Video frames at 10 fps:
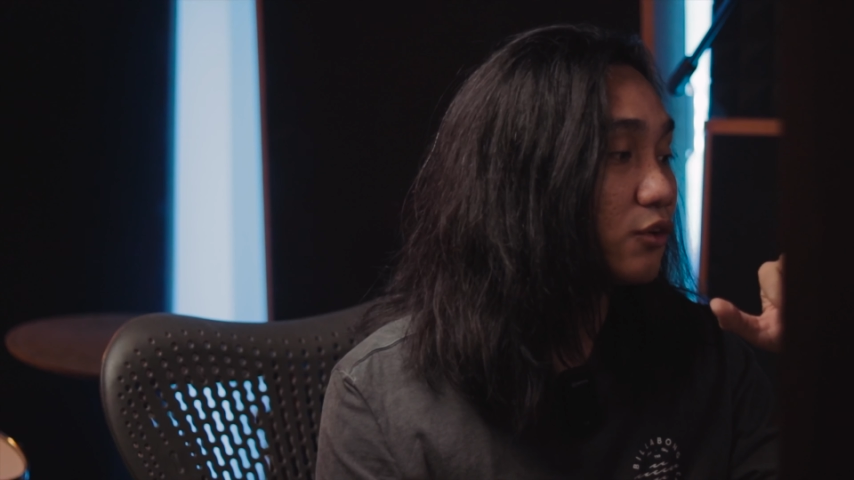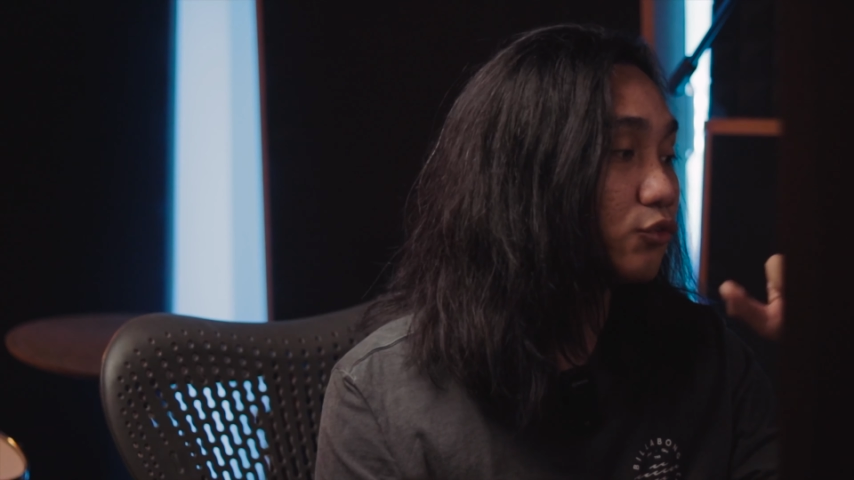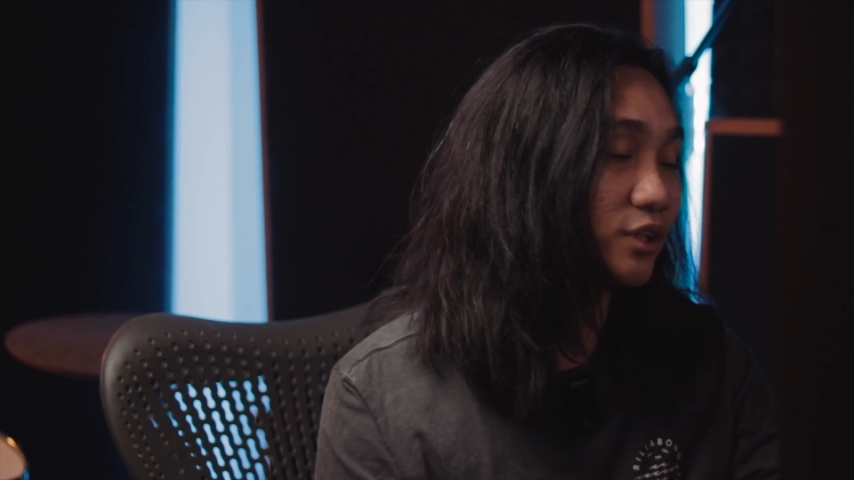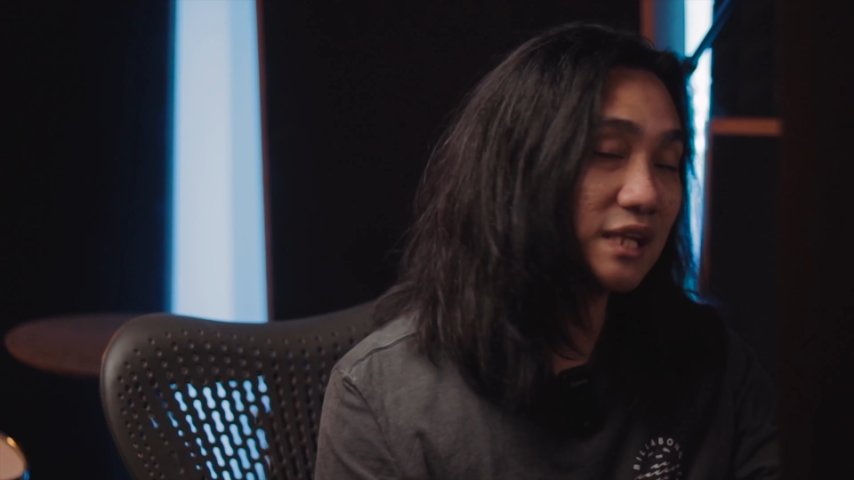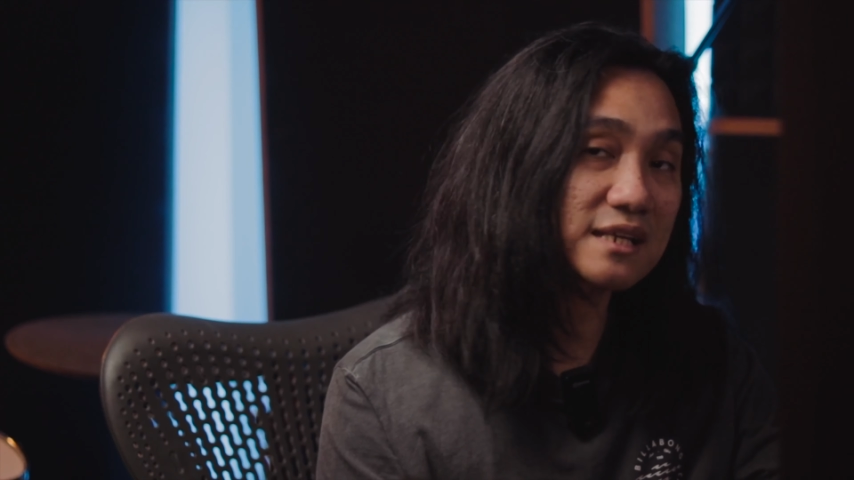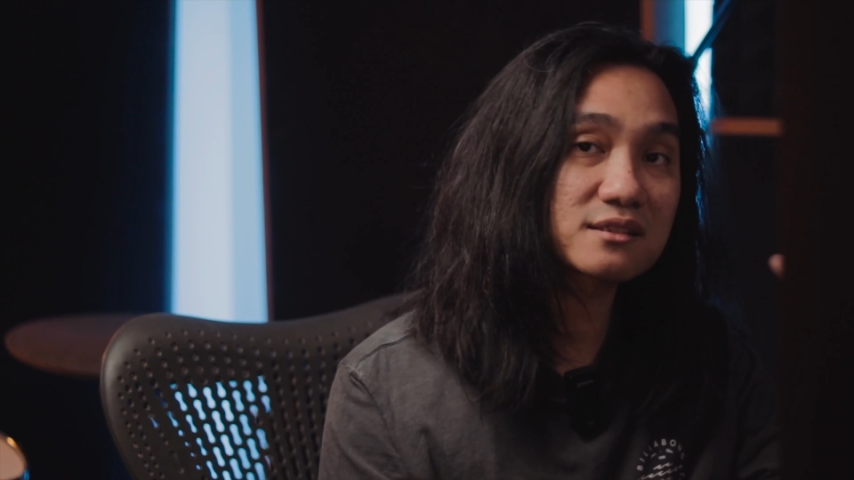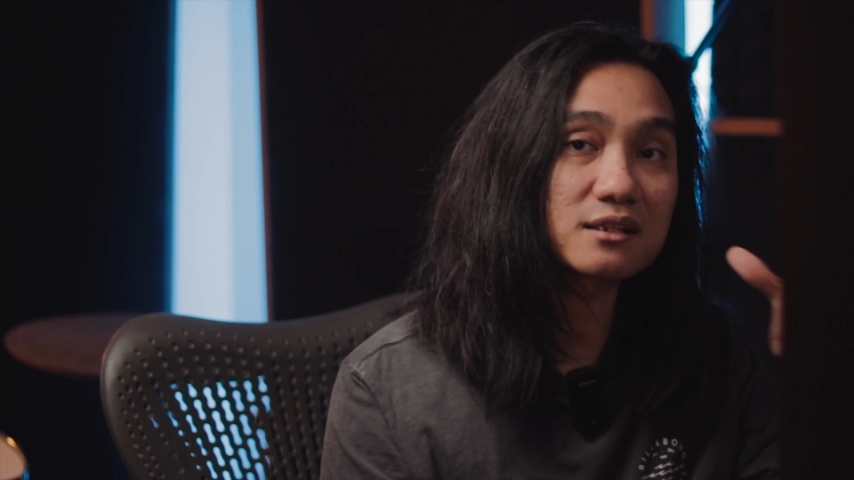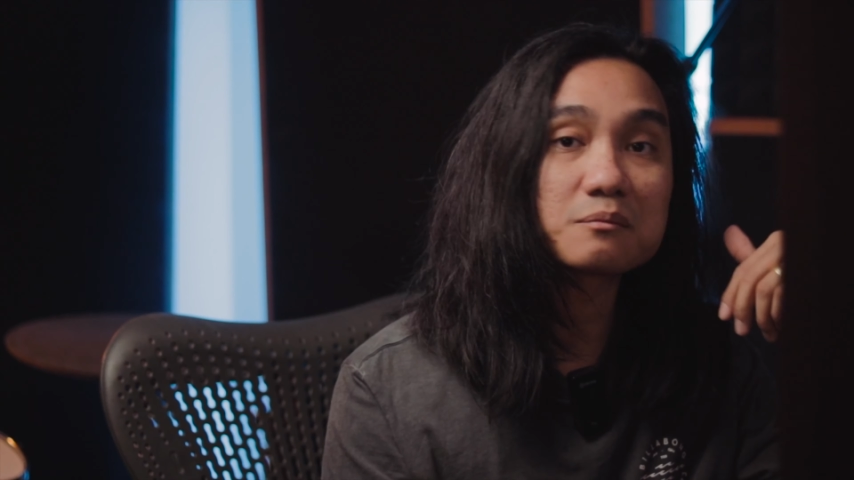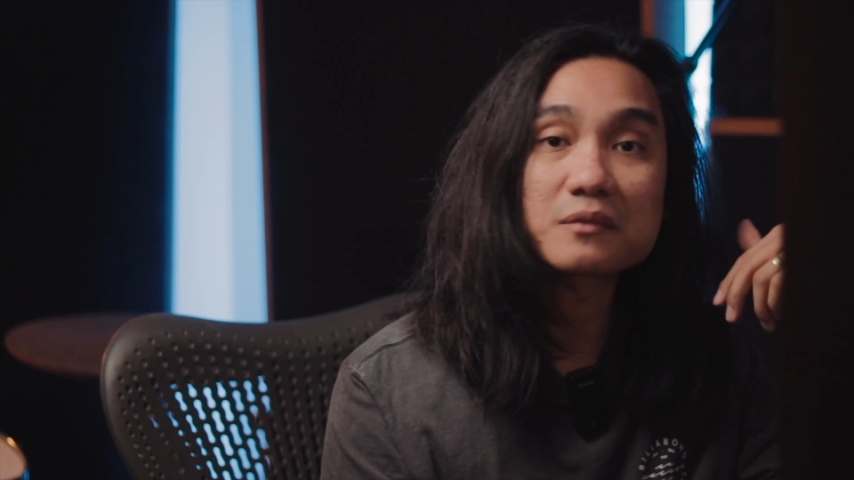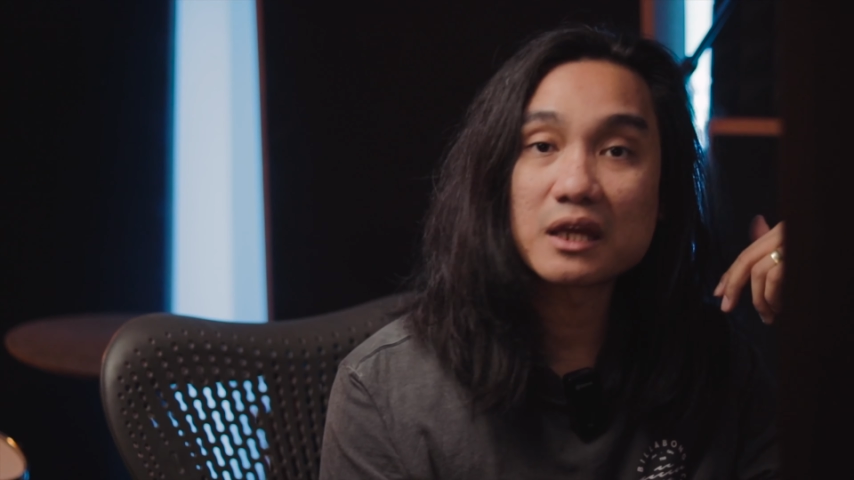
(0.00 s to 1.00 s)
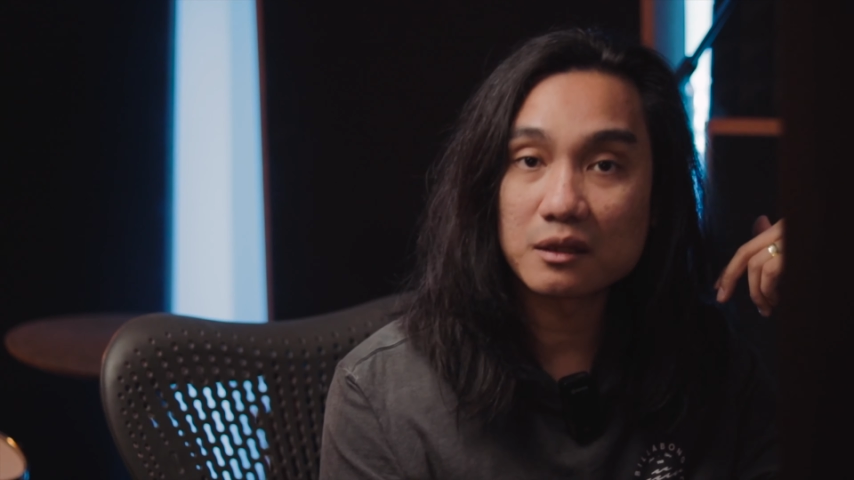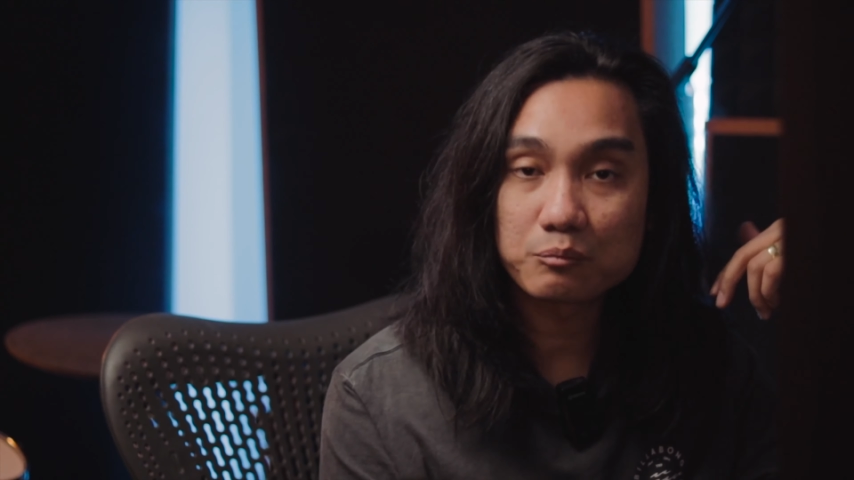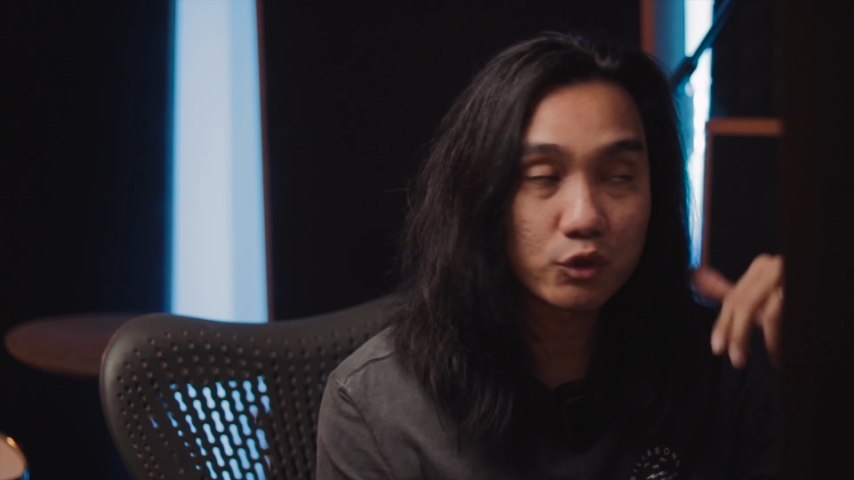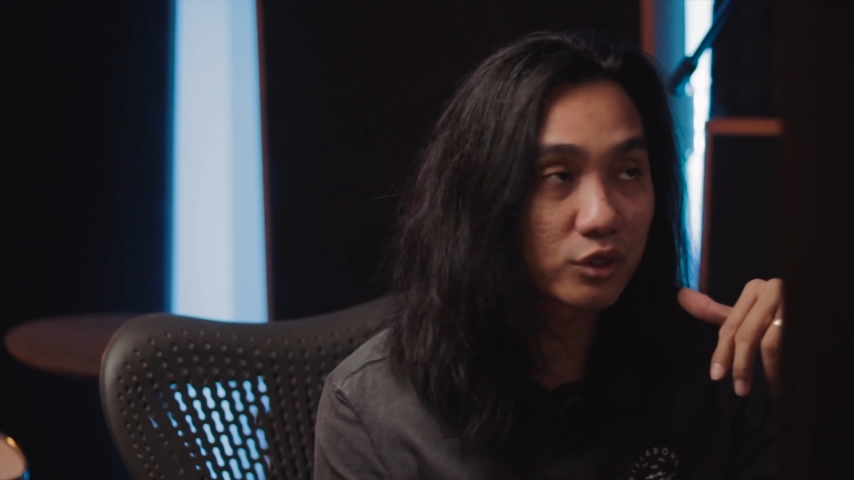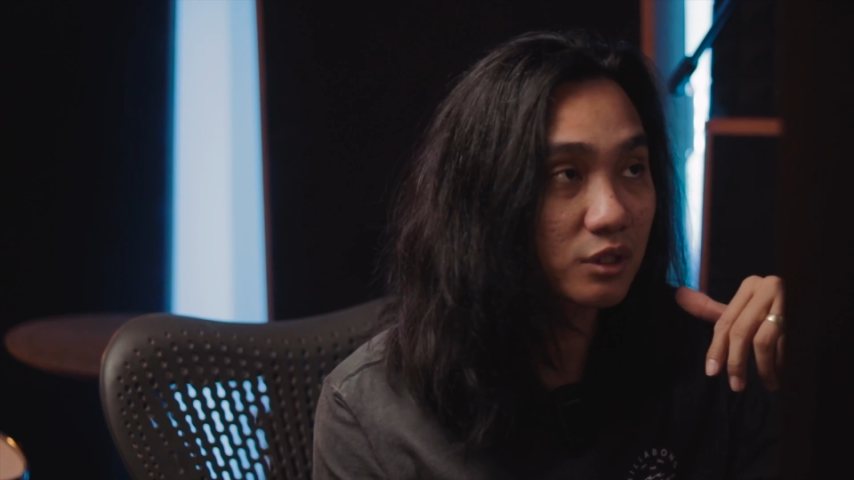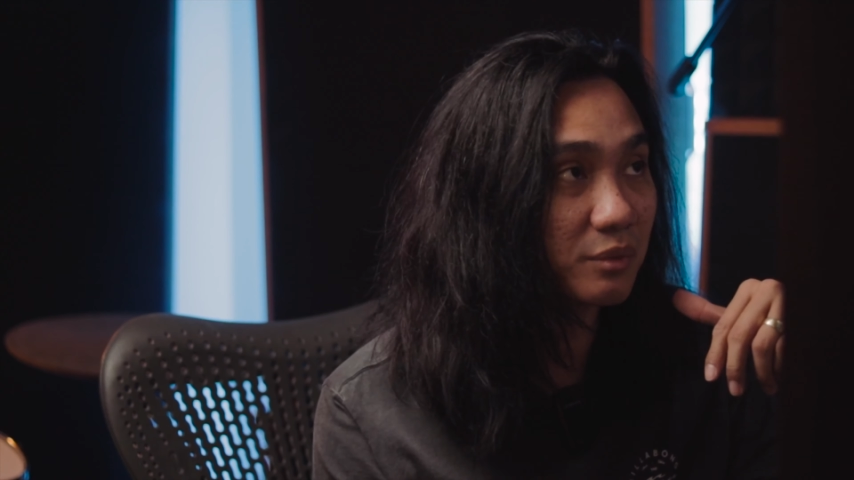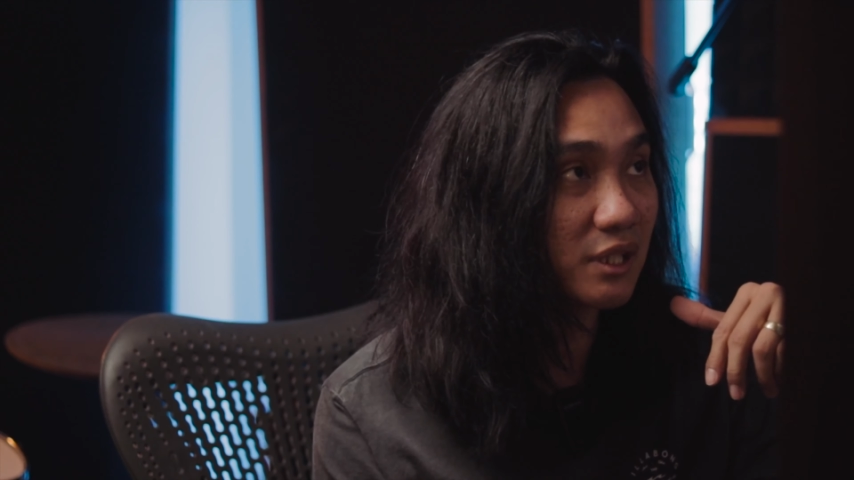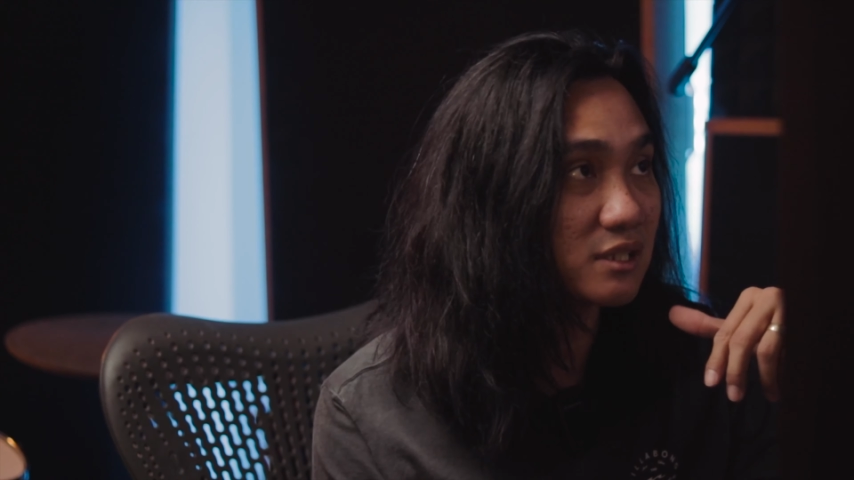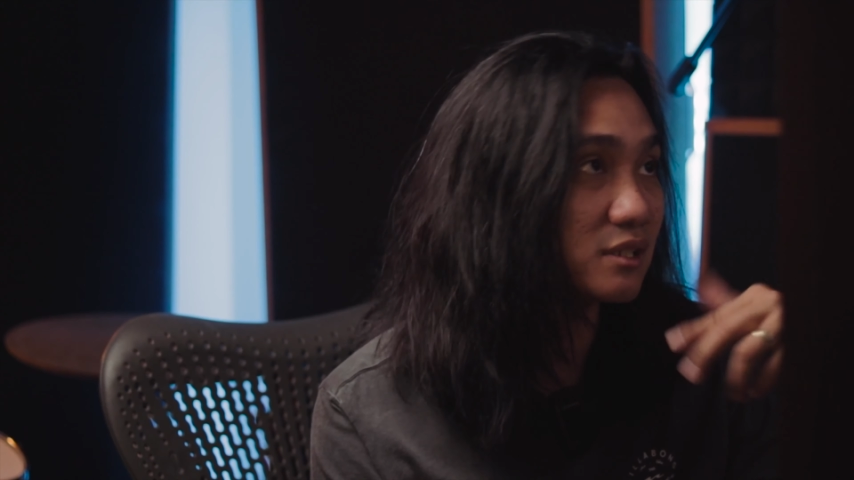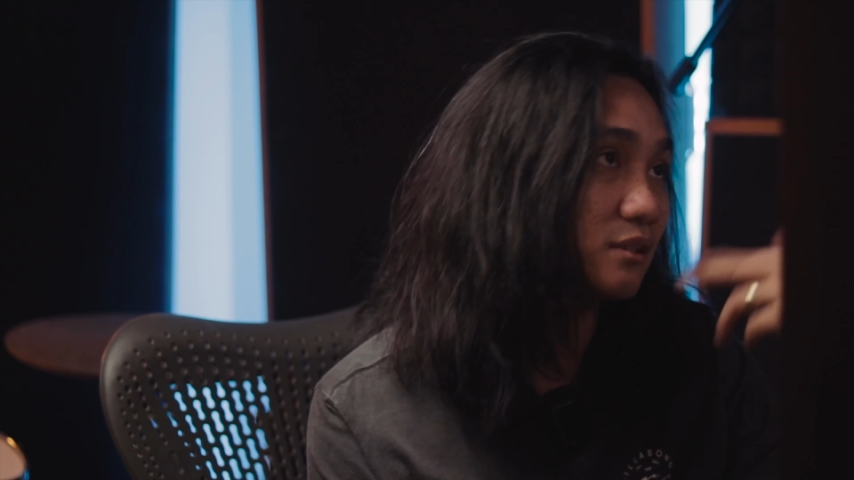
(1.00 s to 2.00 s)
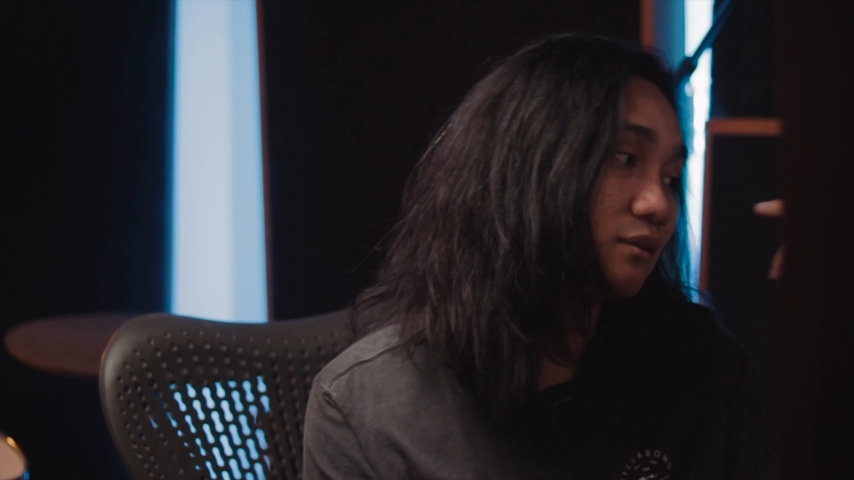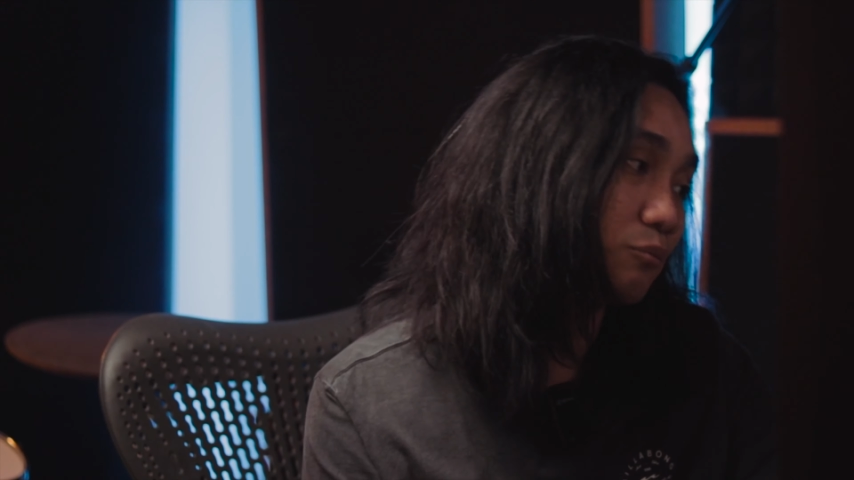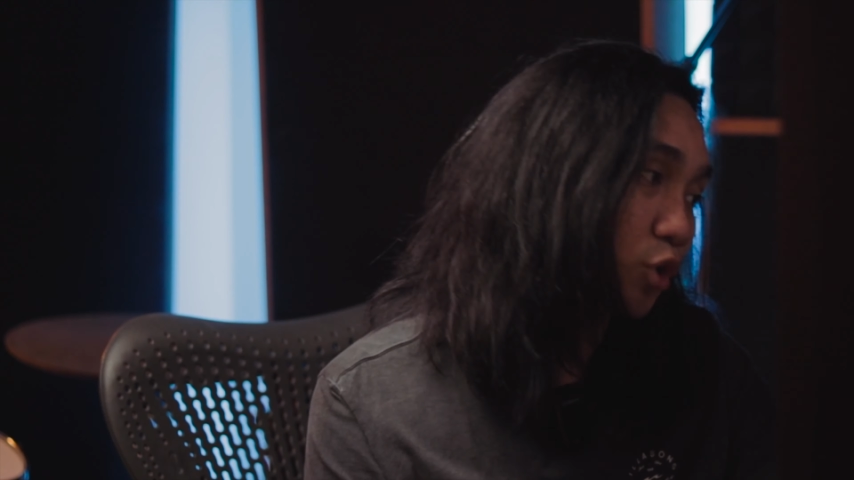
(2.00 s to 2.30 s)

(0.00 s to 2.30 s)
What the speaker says: for desktop and portability,